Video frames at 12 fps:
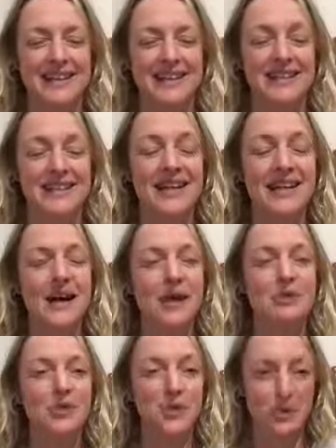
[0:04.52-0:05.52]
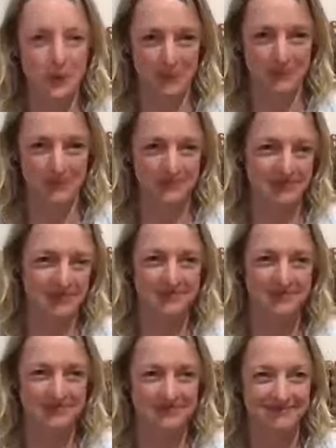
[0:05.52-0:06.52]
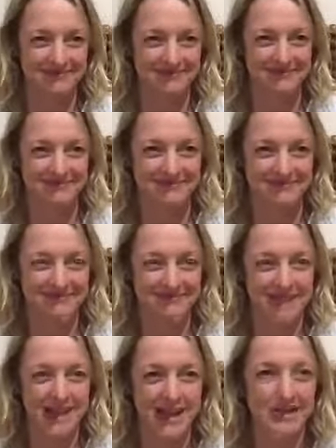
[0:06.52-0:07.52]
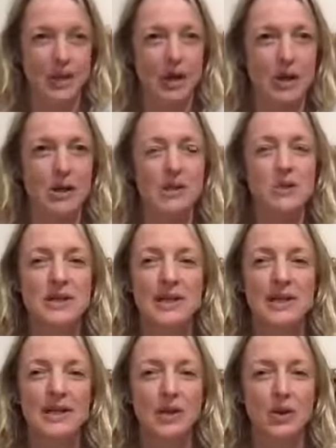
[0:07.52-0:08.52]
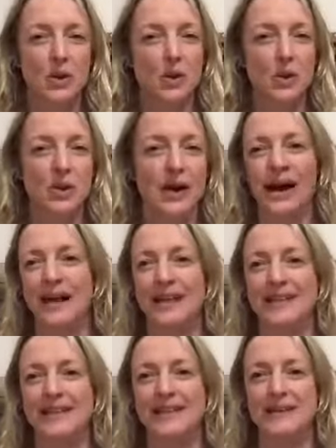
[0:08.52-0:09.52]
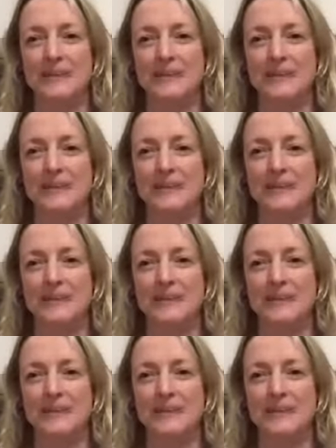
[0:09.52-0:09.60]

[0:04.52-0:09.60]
Sitting up tall and closing your eyes.